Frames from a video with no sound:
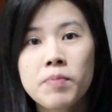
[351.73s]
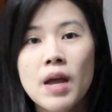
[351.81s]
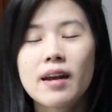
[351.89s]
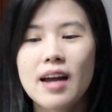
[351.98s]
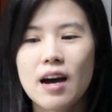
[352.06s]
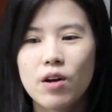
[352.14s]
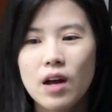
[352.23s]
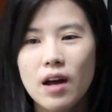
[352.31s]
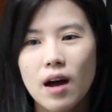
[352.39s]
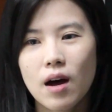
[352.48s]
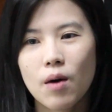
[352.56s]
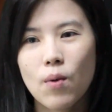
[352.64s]
Now,
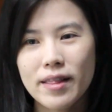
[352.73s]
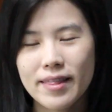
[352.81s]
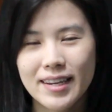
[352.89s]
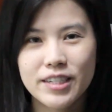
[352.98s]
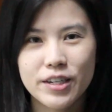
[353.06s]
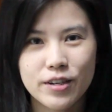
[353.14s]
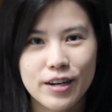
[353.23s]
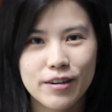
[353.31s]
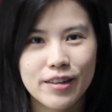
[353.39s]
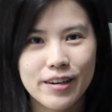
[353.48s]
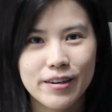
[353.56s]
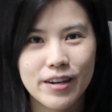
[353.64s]
one thing to
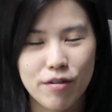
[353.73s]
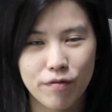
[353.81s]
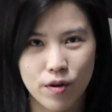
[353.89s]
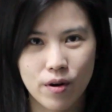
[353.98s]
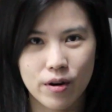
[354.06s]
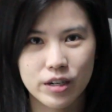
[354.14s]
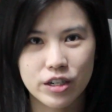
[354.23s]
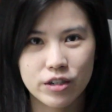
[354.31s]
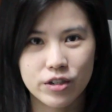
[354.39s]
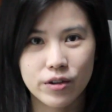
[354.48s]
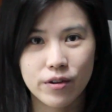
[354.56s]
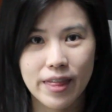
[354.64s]
note though, if you're to
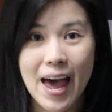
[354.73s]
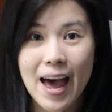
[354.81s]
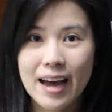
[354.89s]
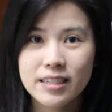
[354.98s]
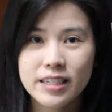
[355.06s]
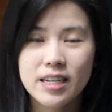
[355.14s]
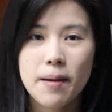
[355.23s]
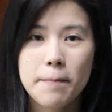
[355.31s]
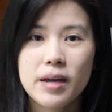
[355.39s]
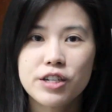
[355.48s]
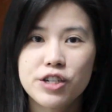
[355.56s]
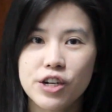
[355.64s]
do that,
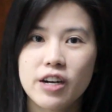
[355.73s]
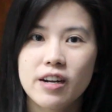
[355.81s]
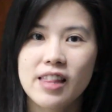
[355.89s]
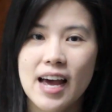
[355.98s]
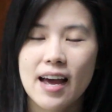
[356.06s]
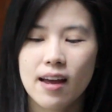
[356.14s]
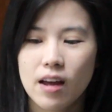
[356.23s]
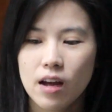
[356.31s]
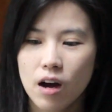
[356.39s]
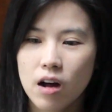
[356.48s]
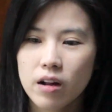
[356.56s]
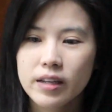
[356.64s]
make sure that
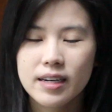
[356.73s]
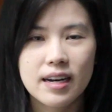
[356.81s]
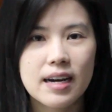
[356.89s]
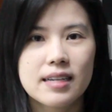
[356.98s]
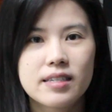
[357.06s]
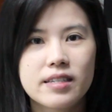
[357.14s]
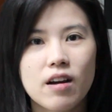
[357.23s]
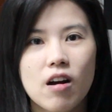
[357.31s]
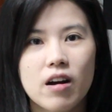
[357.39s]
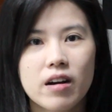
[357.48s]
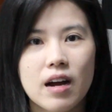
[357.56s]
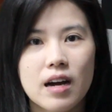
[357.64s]
all the nuts
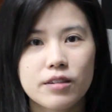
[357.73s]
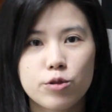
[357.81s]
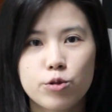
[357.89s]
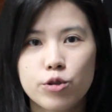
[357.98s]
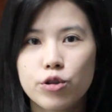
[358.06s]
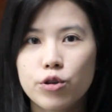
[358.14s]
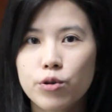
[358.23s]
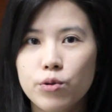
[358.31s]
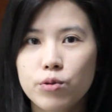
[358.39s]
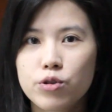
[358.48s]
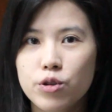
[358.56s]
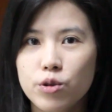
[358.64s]
are not
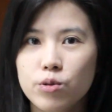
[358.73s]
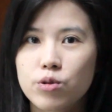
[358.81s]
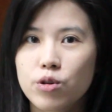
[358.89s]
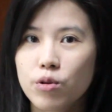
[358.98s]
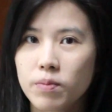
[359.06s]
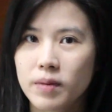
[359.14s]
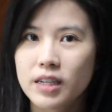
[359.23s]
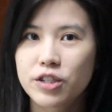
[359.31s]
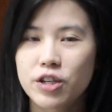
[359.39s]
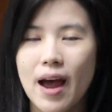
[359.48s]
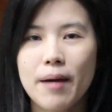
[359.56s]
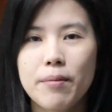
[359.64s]
too
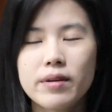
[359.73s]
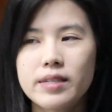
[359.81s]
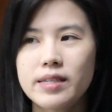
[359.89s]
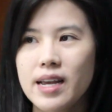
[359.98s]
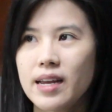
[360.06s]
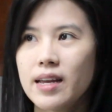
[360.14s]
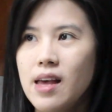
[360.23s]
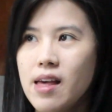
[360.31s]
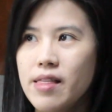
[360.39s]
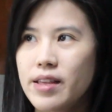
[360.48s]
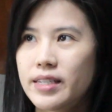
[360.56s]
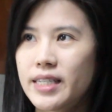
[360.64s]
much. I would say
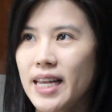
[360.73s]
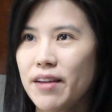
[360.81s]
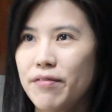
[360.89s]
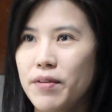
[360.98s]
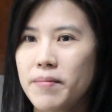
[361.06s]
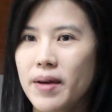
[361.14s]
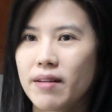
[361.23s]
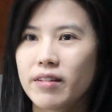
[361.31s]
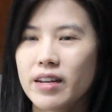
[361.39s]
the safe amount